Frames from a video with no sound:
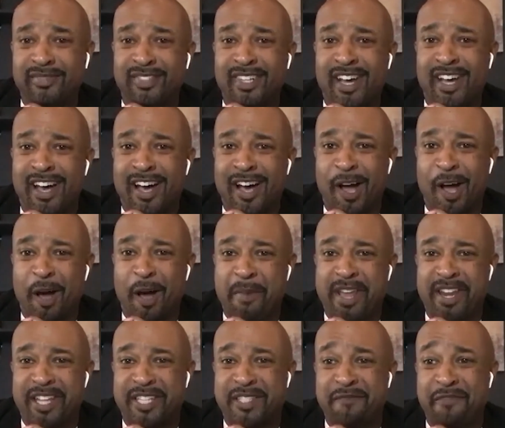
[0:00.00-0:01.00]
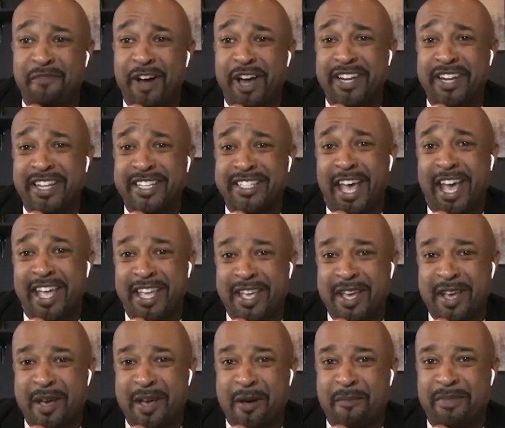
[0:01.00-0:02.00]
And as fun as I
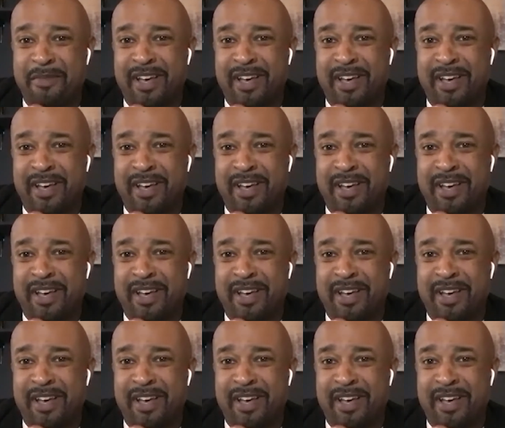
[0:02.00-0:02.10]
am,